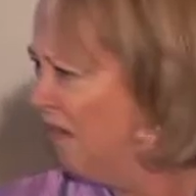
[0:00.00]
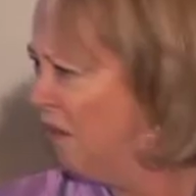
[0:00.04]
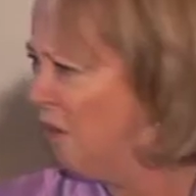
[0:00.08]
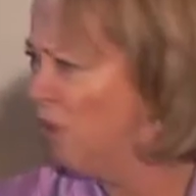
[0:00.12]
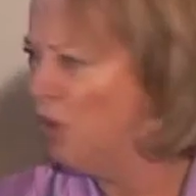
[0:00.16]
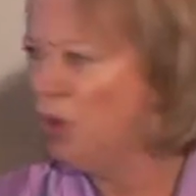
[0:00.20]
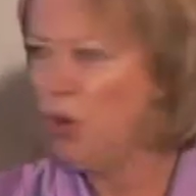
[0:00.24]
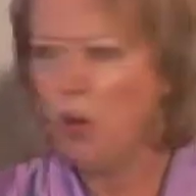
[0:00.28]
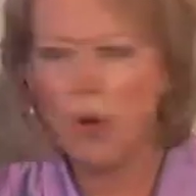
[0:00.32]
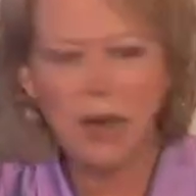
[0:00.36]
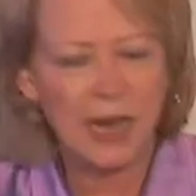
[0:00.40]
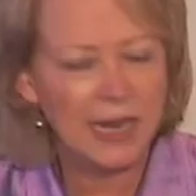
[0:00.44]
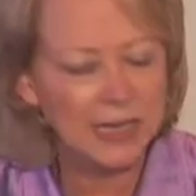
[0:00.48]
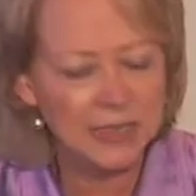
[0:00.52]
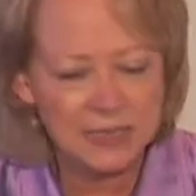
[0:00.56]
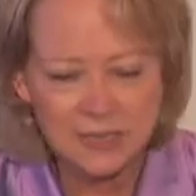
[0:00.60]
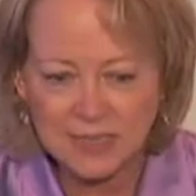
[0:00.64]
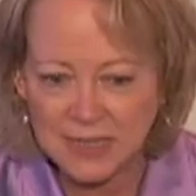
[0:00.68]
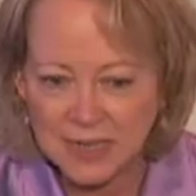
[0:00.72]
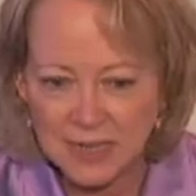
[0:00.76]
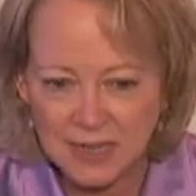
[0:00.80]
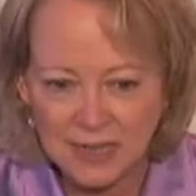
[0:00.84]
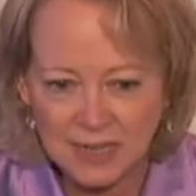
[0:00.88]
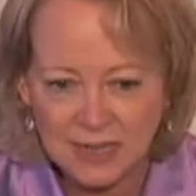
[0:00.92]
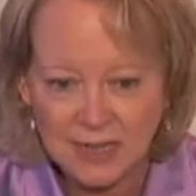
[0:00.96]

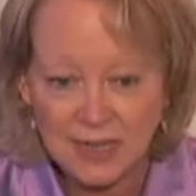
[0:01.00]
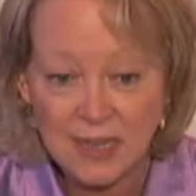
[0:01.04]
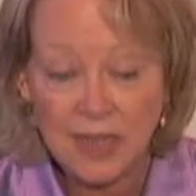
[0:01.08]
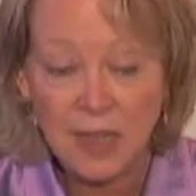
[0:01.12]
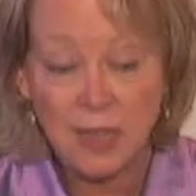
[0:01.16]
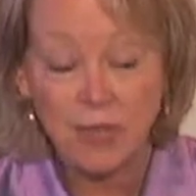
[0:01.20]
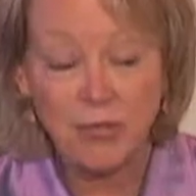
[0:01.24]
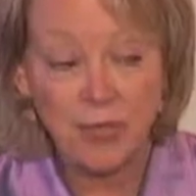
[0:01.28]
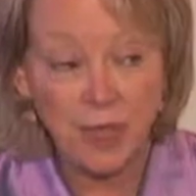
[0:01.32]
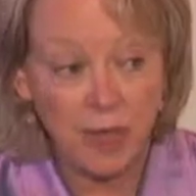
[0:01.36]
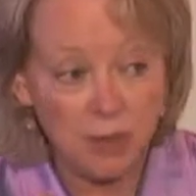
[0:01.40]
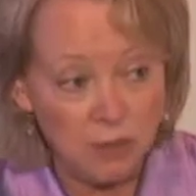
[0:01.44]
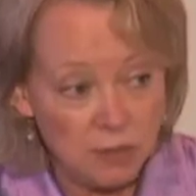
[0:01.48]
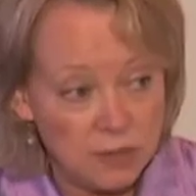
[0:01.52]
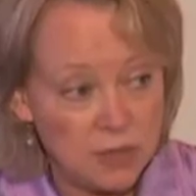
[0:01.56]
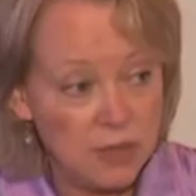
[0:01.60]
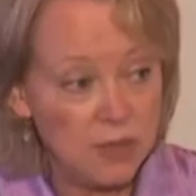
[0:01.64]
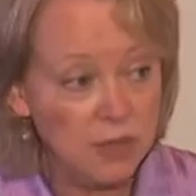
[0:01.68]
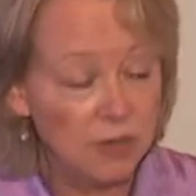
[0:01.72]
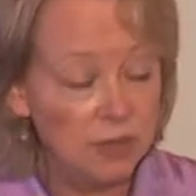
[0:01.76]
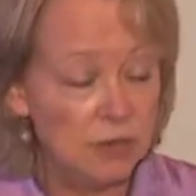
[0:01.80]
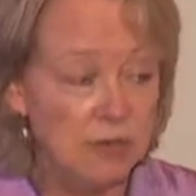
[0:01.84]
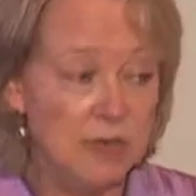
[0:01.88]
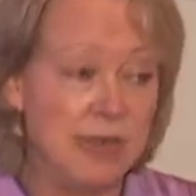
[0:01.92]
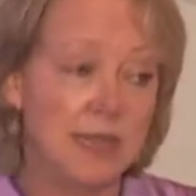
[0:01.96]
Rwanda, those are
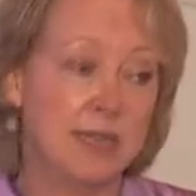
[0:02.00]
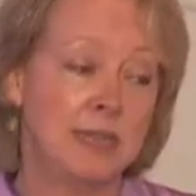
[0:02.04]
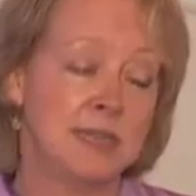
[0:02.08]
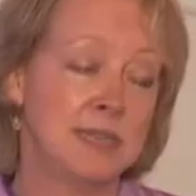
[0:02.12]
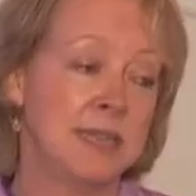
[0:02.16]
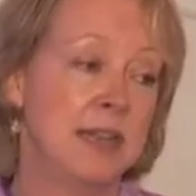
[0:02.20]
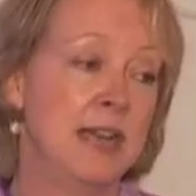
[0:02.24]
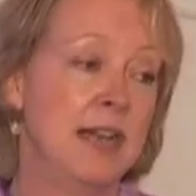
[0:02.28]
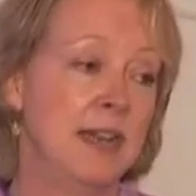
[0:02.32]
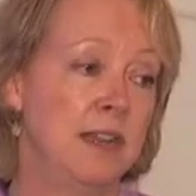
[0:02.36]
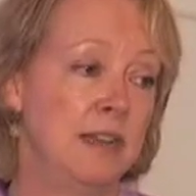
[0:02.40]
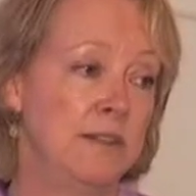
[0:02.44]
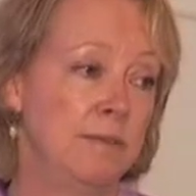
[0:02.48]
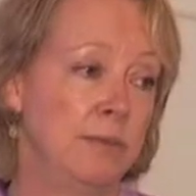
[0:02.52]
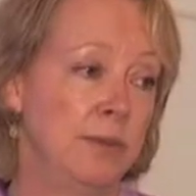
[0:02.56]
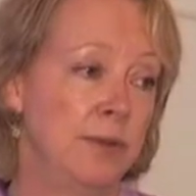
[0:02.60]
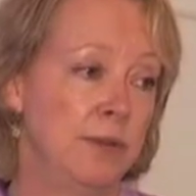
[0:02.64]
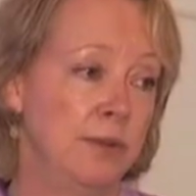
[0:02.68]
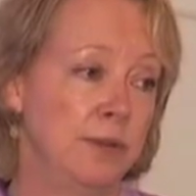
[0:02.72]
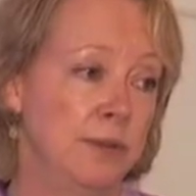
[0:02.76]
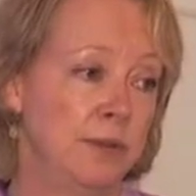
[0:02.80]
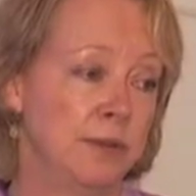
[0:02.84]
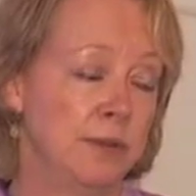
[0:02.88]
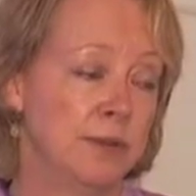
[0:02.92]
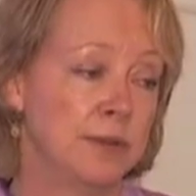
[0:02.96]
your next talent
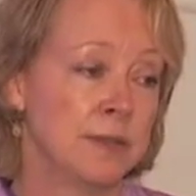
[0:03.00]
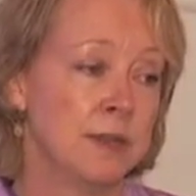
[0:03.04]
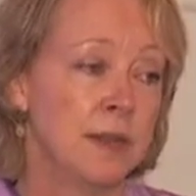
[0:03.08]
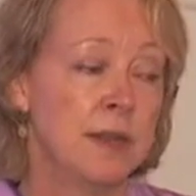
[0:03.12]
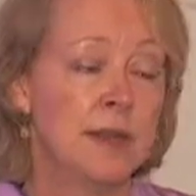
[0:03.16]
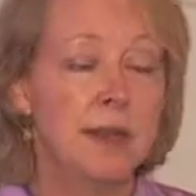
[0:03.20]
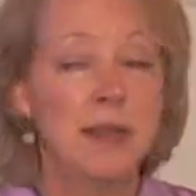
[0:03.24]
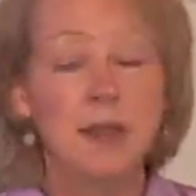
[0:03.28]
pools,